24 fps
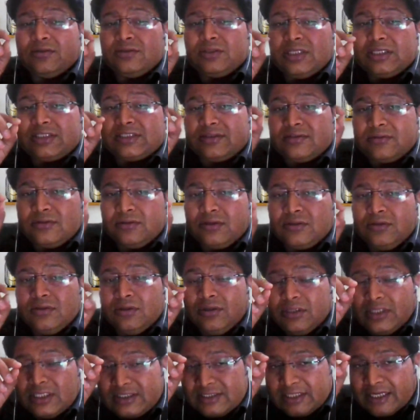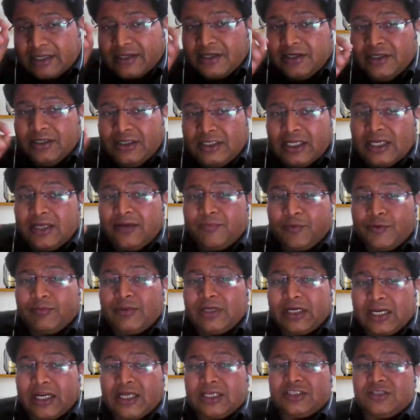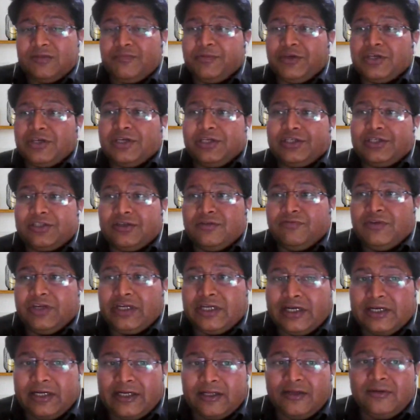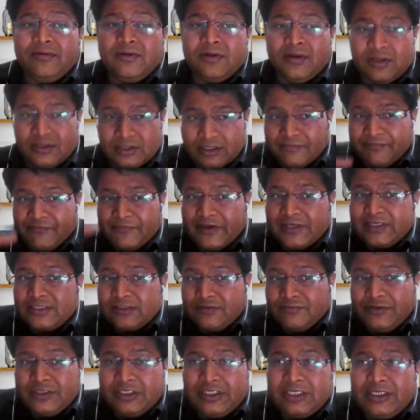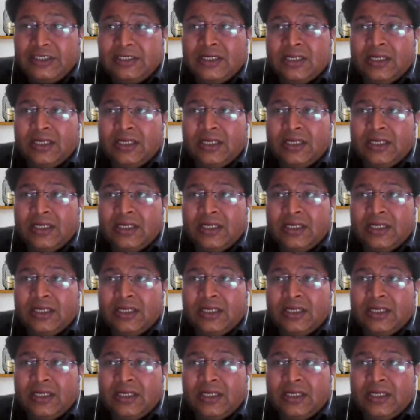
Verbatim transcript: the in the second type of the classification we can done the first we did